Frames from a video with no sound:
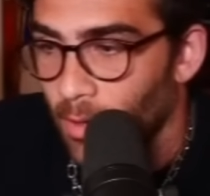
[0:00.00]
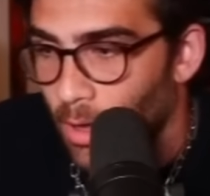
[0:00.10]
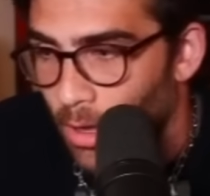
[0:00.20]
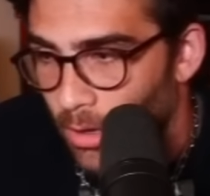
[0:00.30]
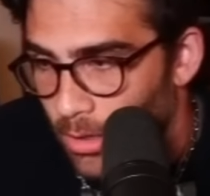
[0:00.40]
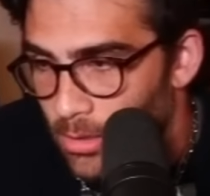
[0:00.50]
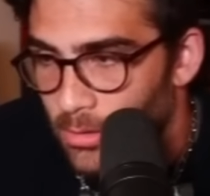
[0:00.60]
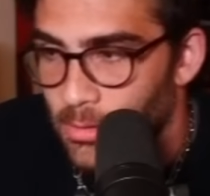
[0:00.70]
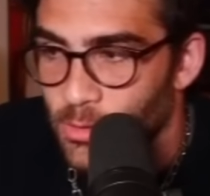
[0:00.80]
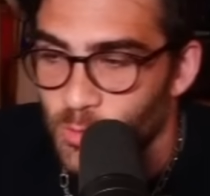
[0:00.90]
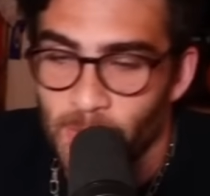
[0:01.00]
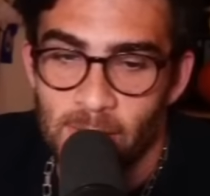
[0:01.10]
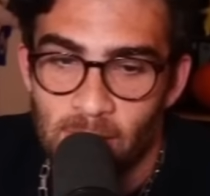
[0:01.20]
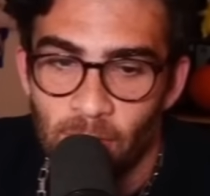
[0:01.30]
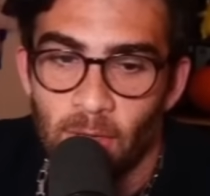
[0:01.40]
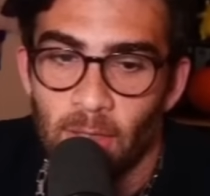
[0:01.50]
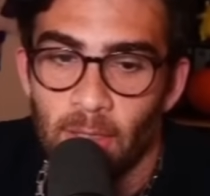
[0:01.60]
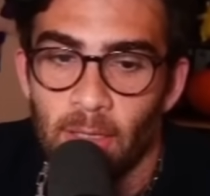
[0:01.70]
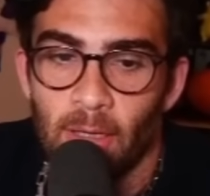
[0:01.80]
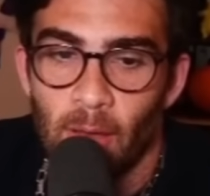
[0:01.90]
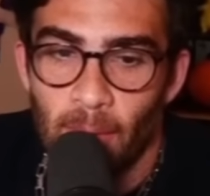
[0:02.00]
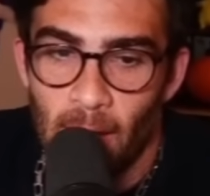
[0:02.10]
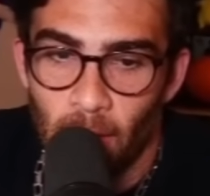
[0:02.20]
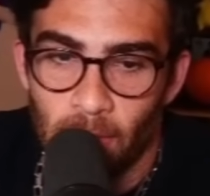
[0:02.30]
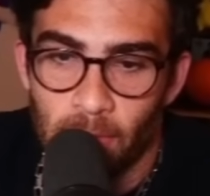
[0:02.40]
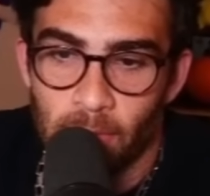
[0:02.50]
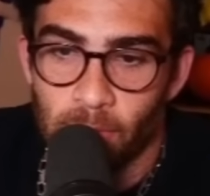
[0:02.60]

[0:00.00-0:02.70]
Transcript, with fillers: are specifically about